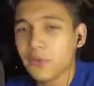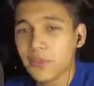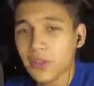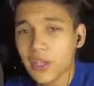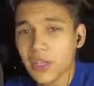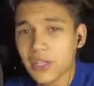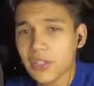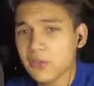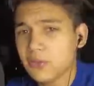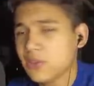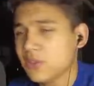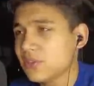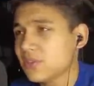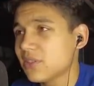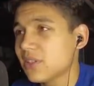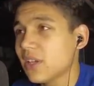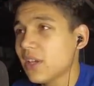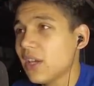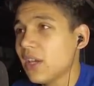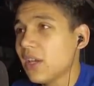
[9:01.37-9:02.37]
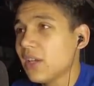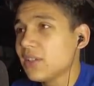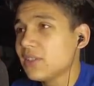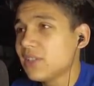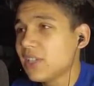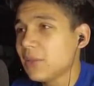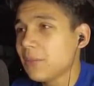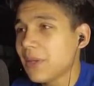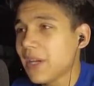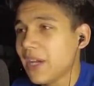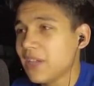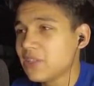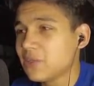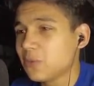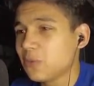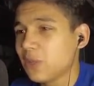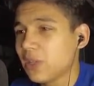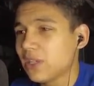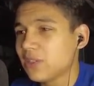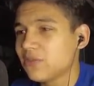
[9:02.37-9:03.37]
You just stick behind some
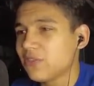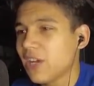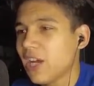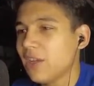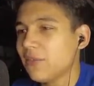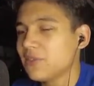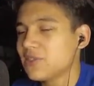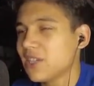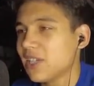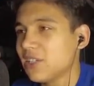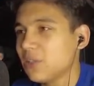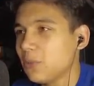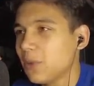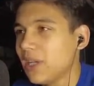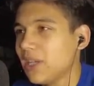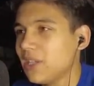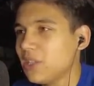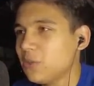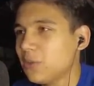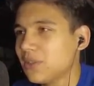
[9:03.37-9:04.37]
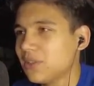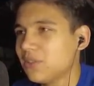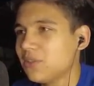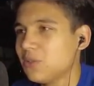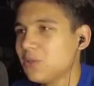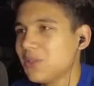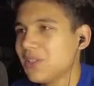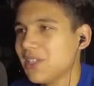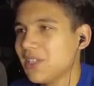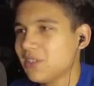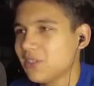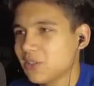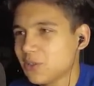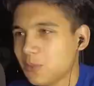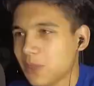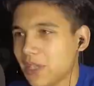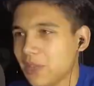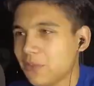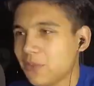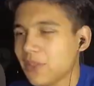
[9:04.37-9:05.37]
quicker drivers, and the way that you want to do it is just
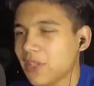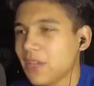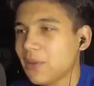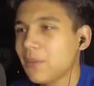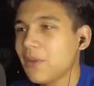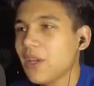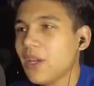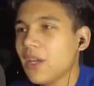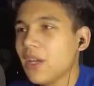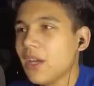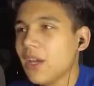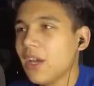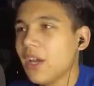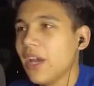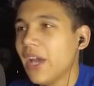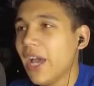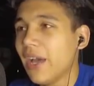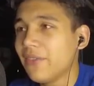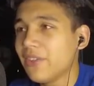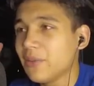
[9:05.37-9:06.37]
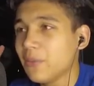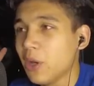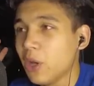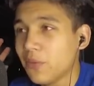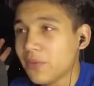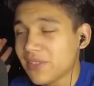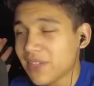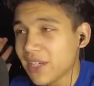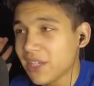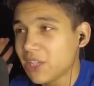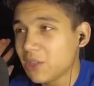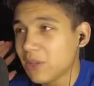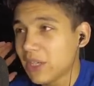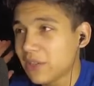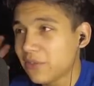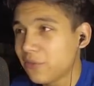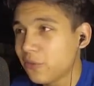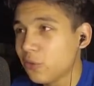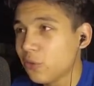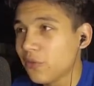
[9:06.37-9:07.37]
wait for them, have them overtake you
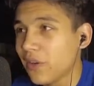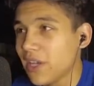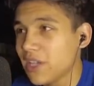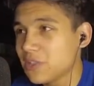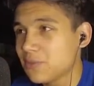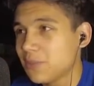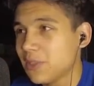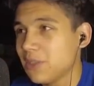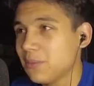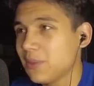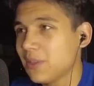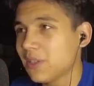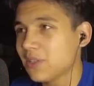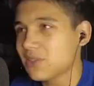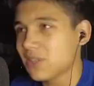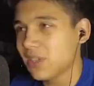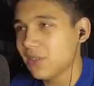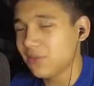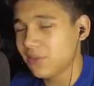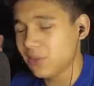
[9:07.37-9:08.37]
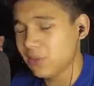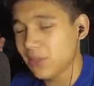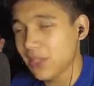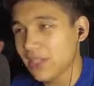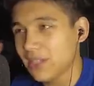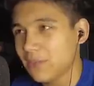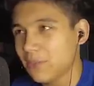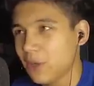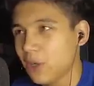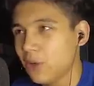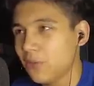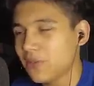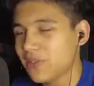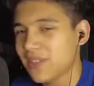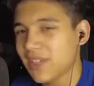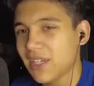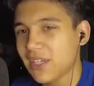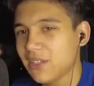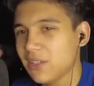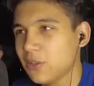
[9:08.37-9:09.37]
at full race speed, because if you let them
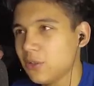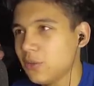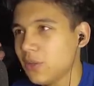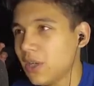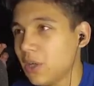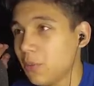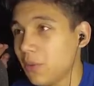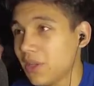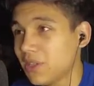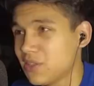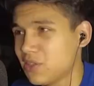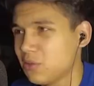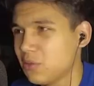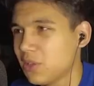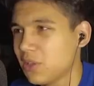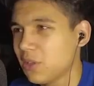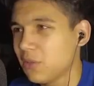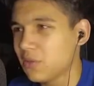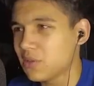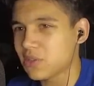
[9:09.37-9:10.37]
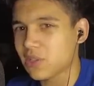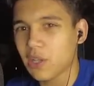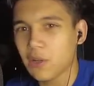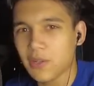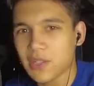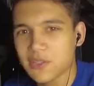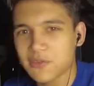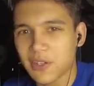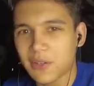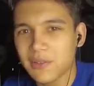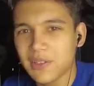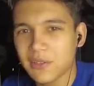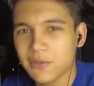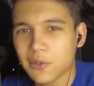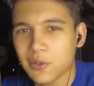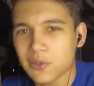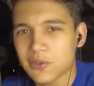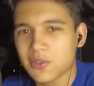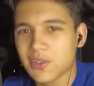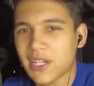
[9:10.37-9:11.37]
overtake you whilst you are going slow, it's very
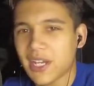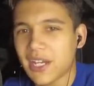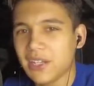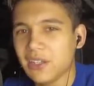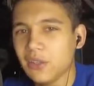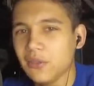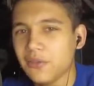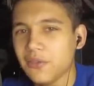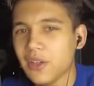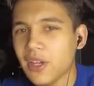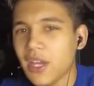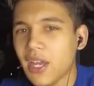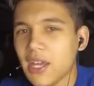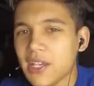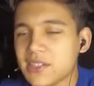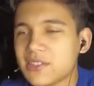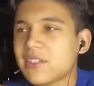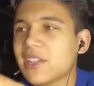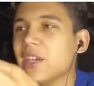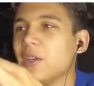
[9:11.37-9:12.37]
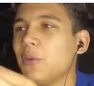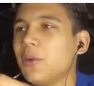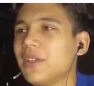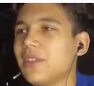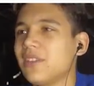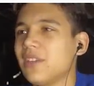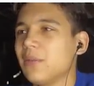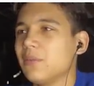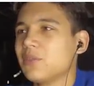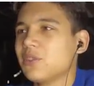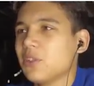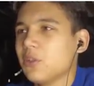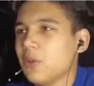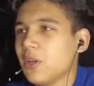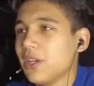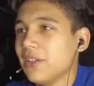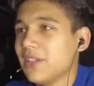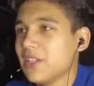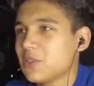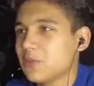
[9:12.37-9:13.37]
difficult to kind of stay with them.
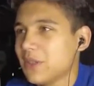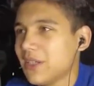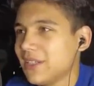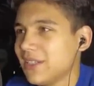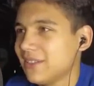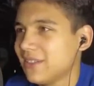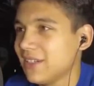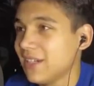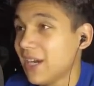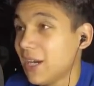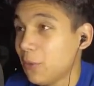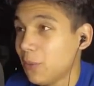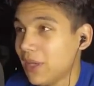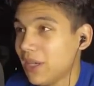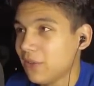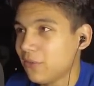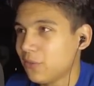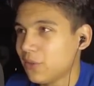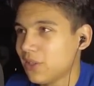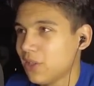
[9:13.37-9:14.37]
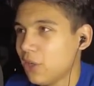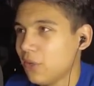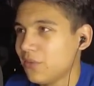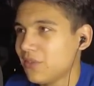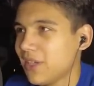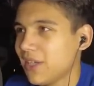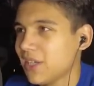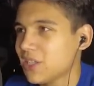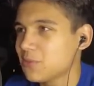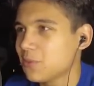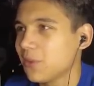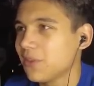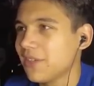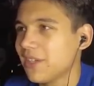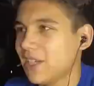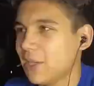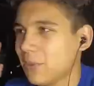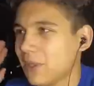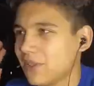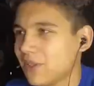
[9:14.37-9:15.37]
So that's why I did here. I waited for the overtaking spot,
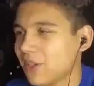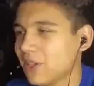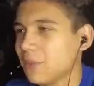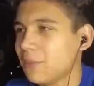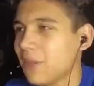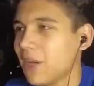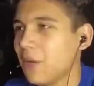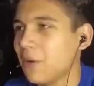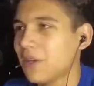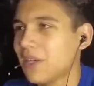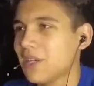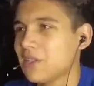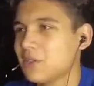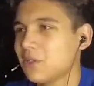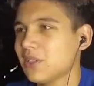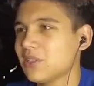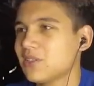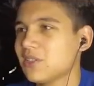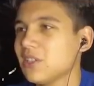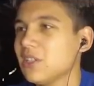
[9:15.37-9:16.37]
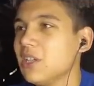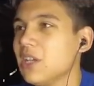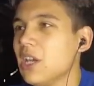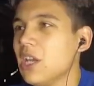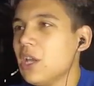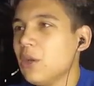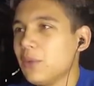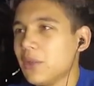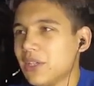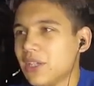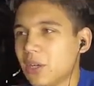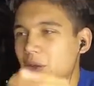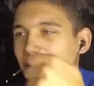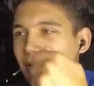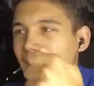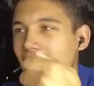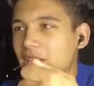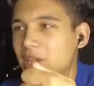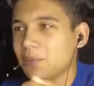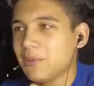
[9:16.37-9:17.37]
then I went on the power, and as you can see, we are now
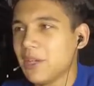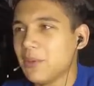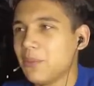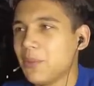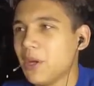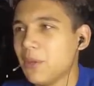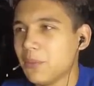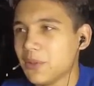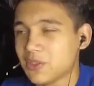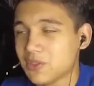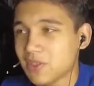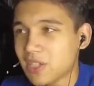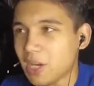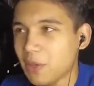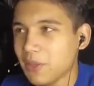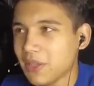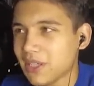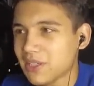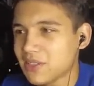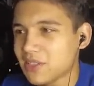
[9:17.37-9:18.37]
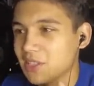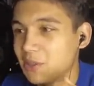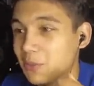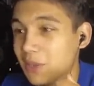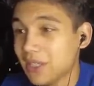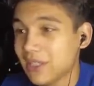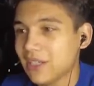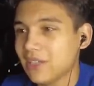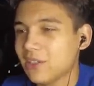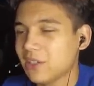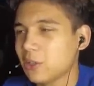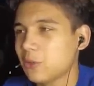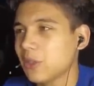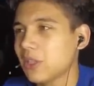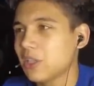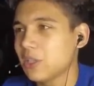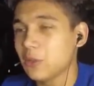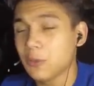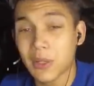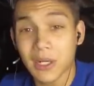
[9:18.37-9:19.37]
right up their bumper. So now we can see where they are
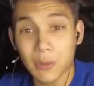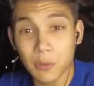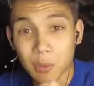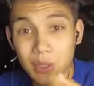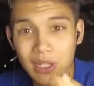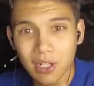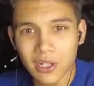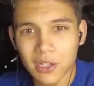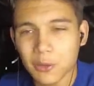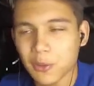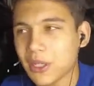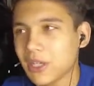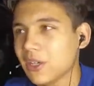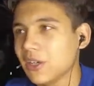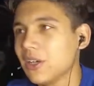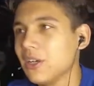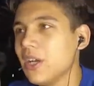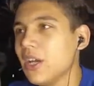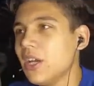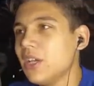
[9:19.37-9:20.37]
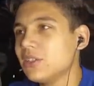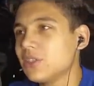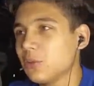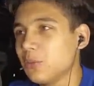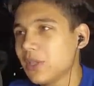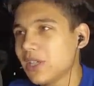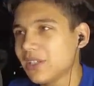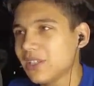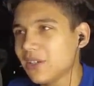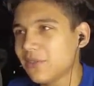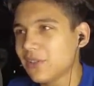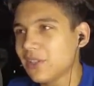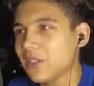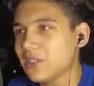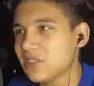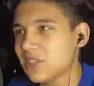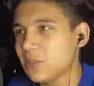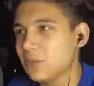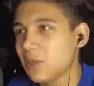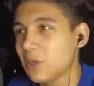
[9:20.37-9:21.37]
quicker, where we are quicker, so we can definitely
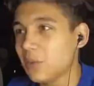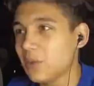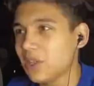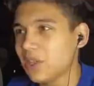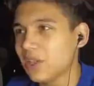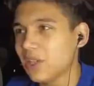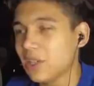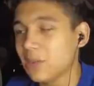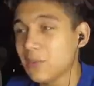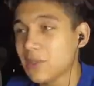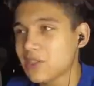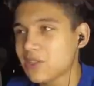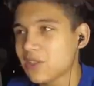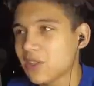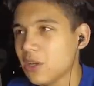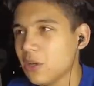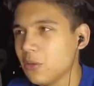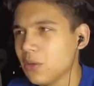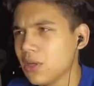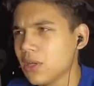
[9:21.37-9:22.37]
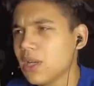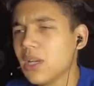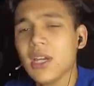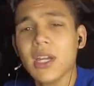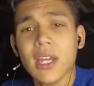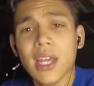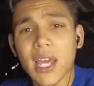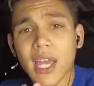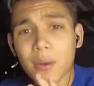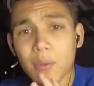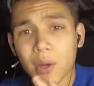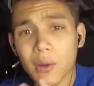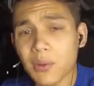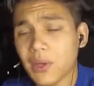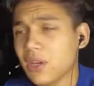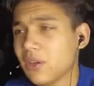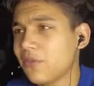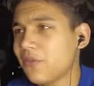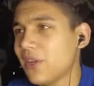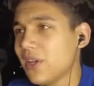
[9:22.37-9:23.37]
see where we are a little bit slower and where
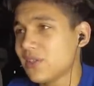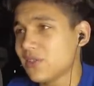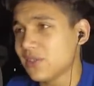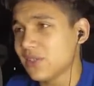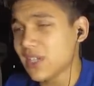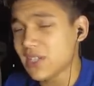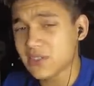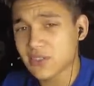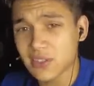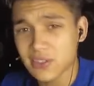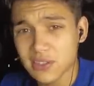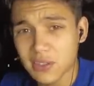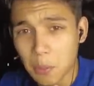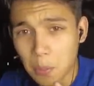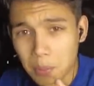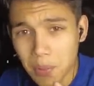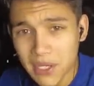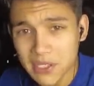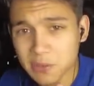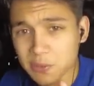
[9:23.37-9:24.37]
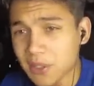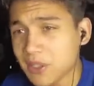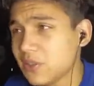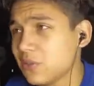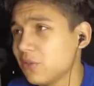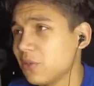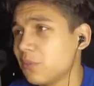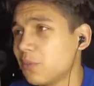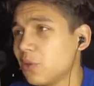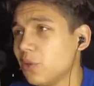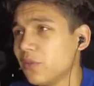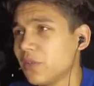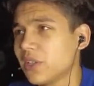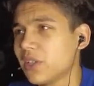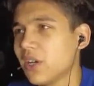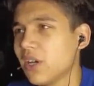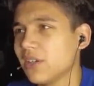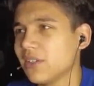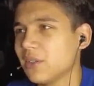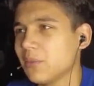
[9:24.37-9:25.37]
we are faster. That's just the best way to improve in
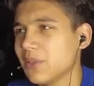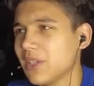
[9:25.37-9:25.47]
karting.